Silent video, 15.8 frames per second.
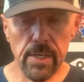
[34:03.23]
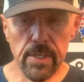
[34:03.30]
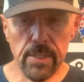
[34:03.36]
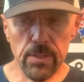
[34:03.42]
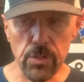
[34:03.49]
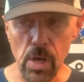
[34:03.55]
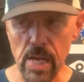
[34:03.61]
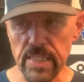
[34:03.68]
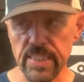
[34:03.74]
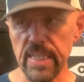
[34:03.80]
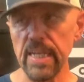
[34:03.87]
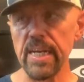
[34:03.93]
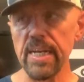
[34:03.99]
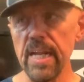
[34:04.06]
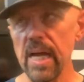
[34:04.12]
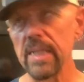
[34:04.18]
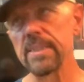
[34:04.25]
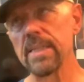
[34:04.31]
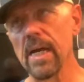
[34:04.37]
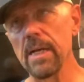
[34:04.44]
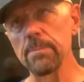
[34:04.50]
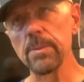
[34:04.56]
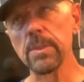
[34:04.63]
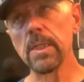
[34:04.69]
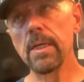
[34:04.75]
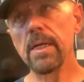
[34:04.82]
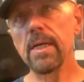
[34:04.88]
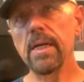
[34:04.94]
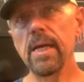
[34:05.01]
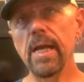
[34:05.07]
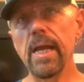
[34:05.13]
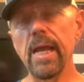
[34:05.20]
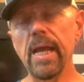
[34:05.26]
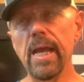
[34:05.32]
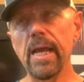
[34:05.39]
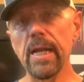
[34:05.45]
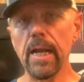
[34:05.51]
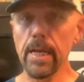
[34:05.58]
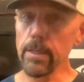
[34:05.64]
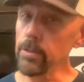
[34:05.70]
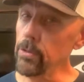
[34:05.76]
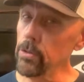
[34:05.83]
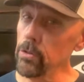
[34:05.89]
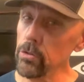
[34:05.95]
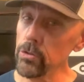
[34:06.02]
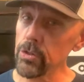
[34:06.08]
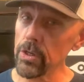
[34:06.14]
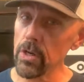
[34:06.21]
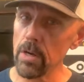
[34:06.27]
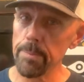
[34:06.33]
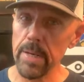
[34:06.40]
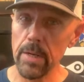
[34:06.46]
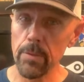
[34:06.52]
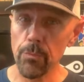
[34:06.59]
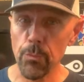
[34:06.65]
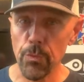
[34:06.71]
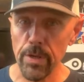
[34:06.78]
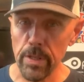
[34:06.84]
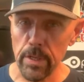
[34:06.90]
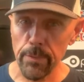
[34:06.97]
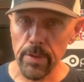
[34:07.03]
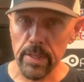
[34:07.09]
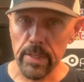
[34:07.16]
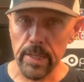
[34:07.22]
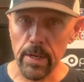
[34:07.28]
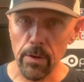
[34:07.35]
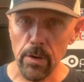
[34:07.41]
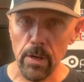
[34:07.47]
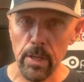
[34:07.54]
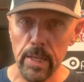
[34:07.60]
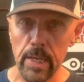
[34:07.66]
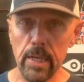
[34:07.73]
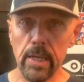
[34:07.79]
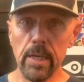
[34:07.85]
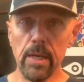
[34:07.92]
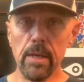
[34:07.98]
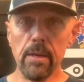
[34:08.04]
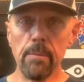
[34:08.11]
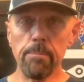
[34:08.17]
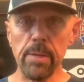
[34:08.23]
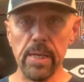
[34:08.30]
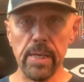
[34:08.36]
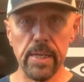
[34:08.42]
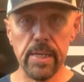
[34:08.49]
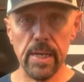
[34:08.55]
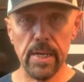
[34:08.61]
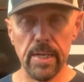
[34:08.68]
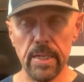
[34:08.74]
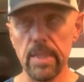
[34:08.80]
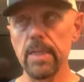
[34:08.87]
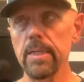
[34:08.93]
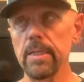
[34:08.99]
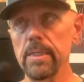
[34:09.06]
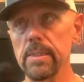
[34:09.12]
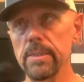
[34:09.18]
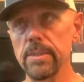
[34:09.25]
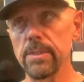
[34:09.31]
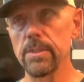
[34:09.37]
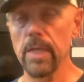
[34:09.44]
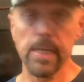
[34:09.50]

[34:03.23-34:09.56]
So I had seen it 9 times. And I usually go to bed really, really early because I